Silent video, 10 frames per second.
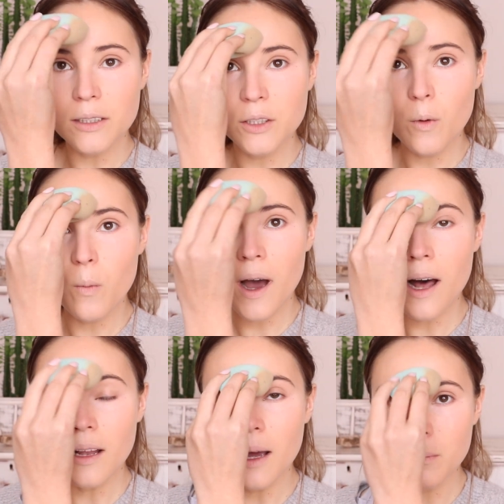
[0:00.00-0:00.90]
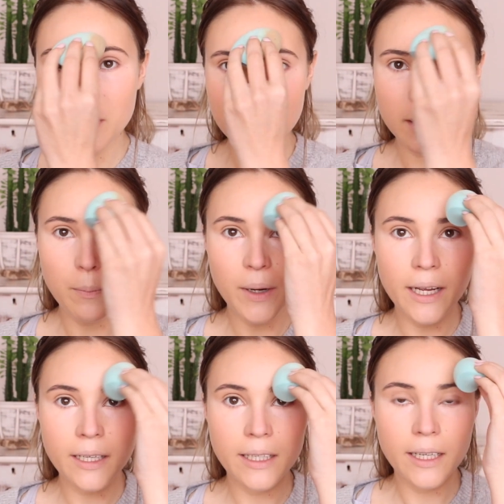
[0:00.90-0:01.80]
So while I'm busy
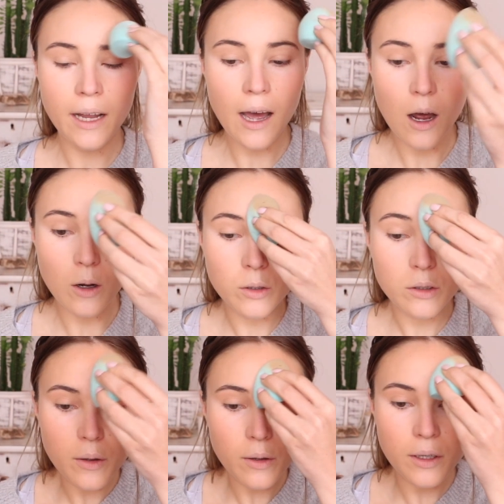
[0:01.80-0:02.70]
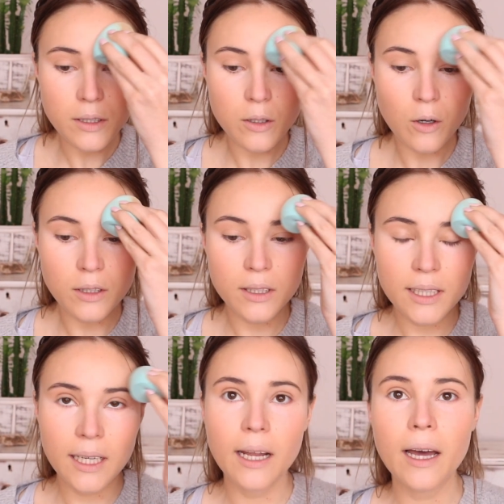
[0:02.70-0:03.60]
blending out this
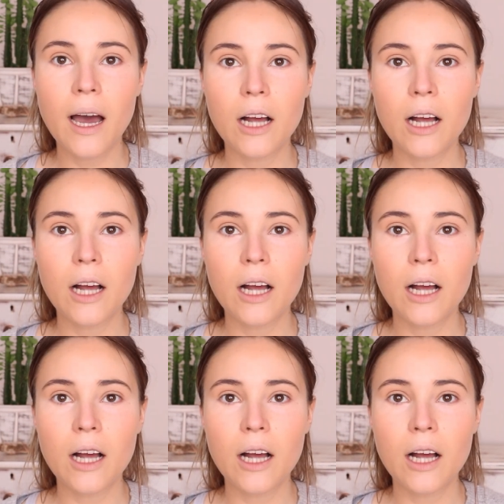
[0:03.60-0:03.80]
concealer,